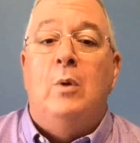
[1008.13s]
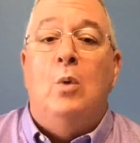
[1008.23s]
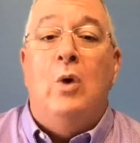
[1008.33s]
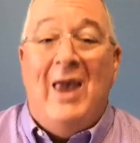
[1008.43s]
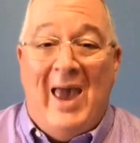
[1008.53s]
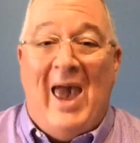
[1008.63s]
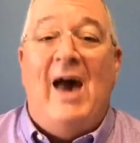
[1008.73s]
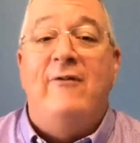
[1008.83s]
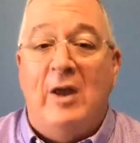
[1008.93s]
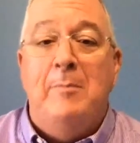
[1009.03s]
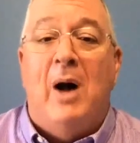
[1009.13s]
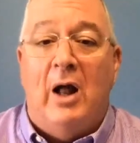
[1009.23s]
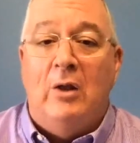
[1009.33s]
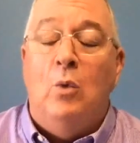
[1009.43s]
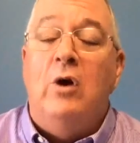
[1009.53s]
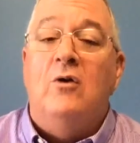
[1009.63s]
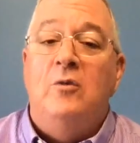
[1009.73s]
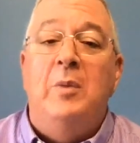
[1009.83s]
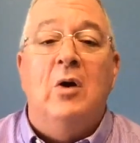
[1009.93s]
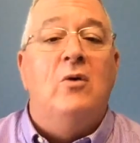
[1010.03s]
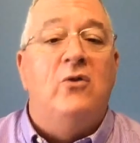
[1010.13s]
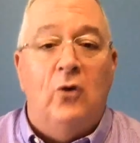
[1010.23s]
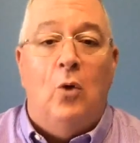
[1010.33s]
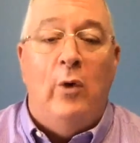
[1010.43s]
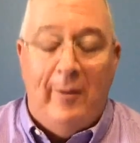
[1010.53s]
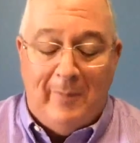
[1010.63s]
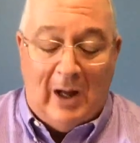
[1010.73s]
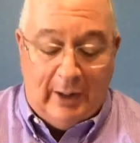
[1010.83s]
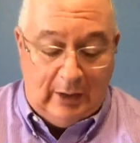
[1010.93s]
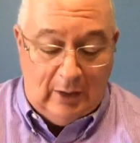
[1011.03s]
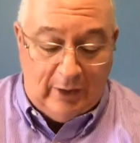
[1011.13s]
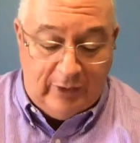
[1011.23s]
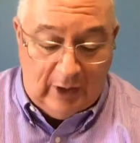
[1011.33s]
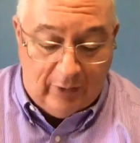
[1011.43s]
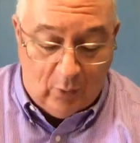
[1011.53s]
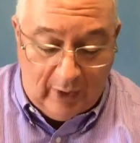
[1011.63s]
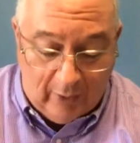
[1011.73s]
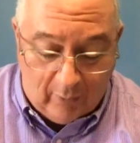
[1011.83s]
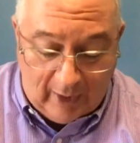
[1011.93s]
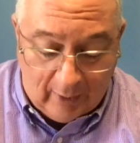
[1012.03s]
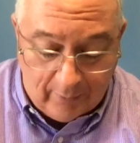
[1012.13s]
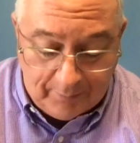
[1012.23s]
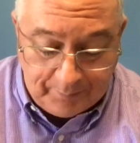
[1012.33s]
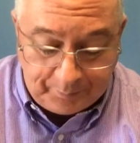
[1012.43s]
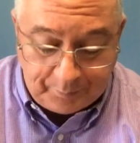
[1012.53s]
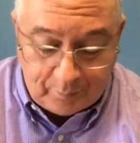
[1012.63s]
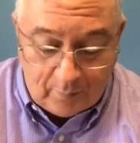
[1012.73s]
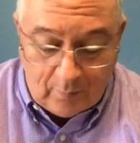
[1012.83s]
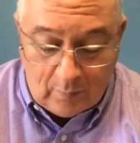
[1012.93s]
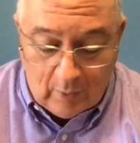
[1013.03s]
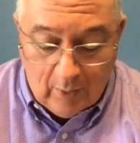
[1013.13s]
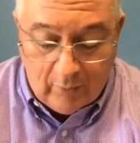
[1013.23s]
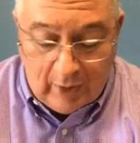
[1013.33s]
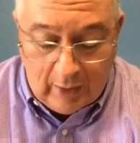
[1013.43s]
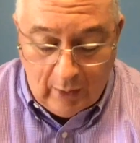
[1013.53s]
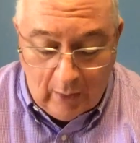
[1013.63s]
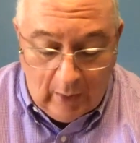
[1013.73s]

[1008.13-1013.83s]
We have a body. We are spirit and soul with a body, not the other way around. Okay?